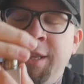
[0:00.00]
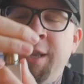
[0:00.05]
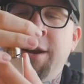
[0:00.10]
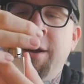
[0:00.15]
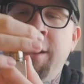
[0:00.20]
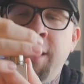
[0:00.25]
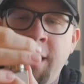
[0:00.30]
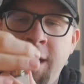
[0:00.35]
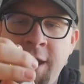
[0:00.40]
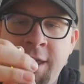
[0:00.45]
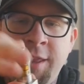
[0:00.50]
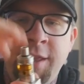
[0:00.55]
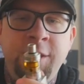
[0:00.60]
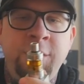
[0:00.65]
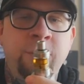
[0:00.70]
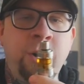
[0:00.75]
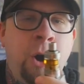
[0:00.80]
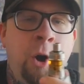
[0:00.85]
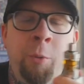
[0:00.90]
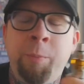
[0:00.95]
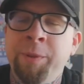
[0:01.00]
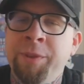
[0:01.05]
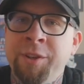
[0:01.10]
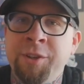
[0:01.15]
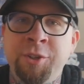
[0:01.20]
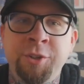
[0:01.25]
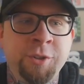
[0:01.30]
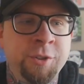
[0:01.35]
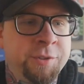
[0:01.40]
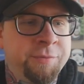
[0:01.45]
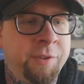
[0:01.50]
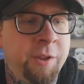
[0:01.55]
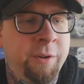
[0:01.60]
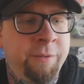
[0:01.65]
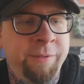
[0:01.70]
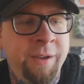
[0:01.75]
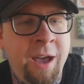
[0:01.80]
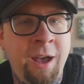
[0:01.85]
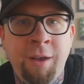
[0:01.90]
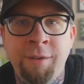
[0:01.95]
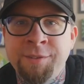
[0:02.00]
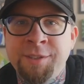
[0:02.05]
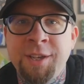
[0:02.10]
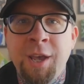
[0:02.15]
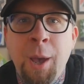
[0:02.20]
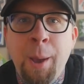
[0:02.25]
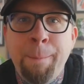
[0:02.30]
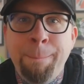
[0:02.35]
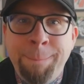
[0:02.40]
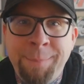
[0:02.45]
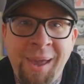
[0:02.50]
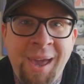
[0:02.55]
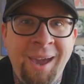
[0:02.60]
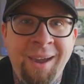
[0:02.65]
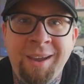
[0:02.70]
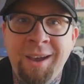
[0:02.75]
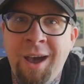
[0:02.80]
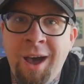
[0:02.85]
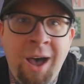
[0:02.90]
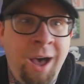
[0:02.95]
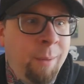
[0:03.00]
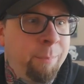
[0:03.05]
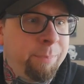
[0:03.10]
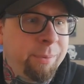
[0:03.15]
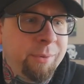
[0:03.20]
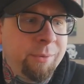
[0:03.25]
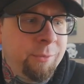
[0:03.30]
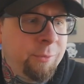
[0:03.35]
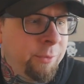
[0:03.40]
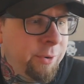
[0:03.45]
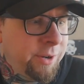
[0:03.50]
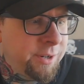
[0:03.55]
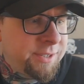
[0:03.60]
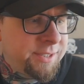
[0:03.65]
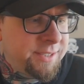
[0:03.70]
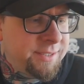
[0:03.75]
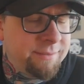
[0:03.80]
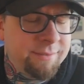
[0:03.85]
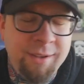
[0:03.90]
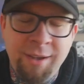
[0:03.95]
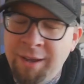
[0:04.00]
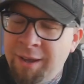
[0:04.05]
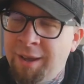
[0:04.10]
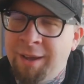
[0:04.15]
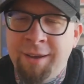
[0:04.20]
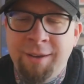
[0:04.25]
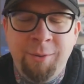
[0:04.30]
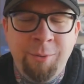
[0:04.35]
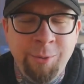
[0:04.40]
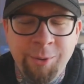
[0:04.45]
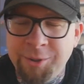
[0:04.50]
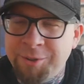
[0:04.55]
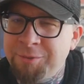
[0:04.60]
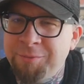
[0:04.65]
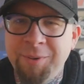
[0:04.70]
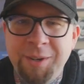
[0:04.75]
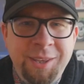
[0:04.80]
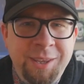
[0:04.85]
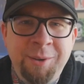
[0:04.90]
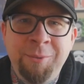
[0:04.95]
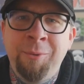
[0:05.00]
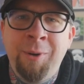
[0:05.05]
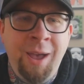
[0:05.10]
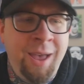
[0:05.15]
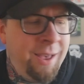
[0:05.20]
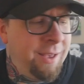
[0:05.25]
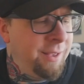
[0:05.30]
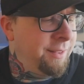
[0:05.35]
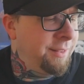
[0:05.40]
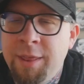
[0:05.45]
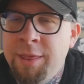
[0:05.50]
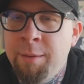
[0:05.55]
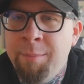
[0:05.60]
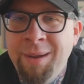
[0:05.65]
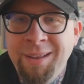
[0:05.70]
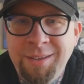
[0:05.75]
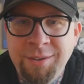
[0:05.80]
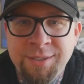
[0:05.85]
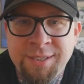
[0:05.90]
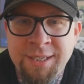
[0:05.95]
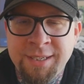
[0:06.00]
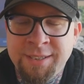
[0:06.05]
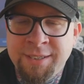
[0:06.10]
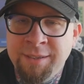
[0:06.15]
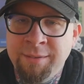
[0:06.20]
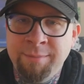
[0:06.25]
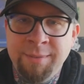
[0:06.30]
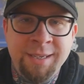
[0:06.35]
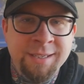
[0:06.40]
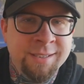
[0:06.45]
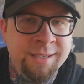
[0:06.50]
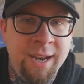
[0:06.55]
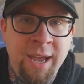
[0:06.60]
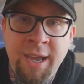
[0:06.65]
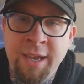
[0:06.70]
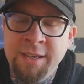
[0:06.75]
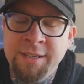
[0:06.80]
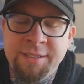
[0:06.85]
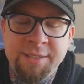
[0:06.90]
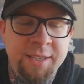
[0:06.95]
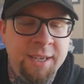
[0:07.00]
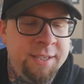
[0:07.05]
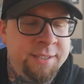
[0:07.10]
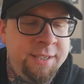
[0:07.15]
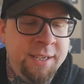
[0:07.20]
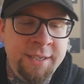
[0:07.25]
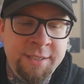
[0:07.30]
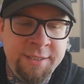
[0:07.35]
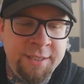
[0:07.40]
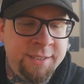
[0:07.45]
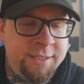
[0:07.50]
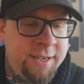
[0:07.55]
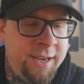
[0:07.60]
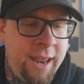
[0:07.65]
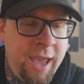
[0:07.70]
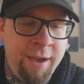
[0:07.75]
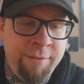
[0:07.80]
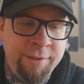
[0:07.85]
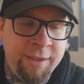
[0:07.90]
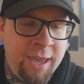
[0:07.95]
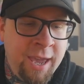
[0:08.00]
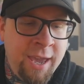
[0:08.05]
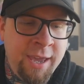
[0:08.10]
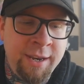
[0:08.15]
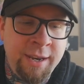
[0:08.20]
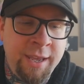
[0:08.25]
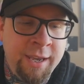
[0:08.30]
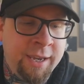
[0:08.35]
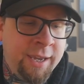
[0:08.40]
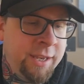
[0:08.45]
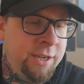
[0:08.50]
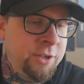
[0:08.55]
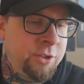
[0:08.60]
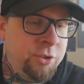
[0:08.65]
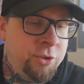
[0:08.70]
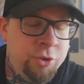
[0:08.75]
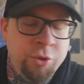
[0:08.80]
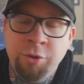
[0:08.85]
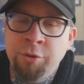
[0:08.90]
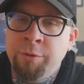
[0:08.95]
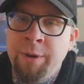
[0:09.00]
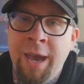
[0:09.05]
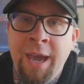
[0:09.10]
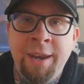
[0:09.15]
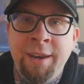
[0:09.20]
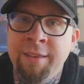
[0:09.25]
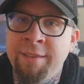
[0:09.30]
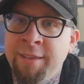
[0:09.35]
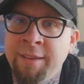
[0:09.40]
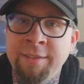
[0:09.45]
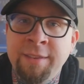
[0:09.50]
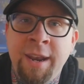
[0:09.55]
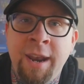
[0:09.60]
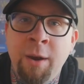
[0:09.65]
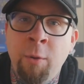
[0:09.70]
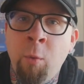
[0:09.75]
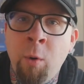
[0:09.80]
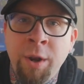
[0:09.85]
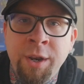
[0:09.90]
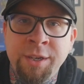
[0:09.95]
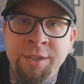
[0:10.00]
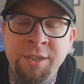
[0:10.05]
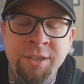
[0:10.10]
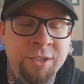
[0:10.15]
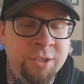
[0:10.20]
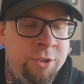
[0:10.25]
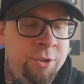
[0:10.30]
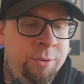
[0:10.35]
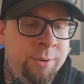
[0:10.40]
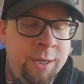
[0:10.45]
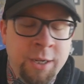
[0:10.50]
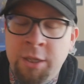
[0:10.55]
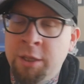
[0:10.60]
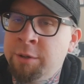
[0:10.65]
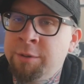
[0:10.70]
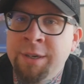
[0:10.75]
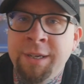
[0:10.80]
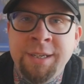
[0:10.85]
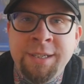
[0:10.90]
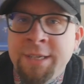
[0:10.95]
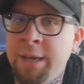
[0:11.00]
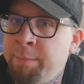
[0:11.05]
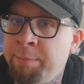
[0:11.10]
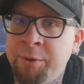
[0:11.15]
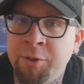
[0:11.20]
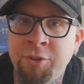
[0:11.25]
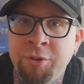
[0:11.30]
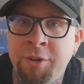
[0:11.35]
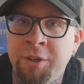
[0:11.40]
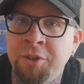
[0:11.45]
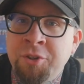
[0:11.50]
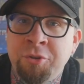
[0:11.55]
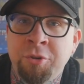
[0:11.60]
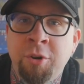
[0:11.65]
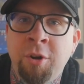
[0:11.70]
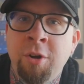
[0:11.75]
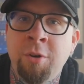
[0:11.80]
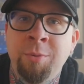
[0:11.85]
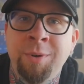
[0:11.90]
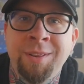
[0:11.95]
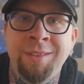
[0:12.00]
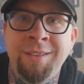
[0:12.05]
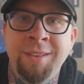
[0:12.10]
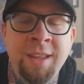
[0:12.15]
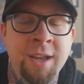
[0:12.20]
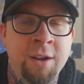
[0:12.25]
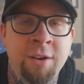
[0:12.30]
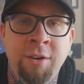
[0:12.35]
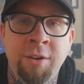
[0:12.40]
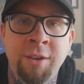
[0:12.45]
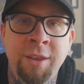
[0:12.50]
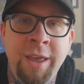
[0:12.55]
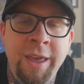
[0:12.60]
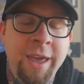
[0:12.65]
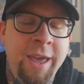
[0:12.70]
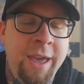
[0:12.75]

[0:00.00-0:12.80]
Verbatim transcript: in there, then you open the juice flow valves back up. works really well. The menu system is nice, it's easy to navigate, it can do anything that I want it to do, including temperature control with nickel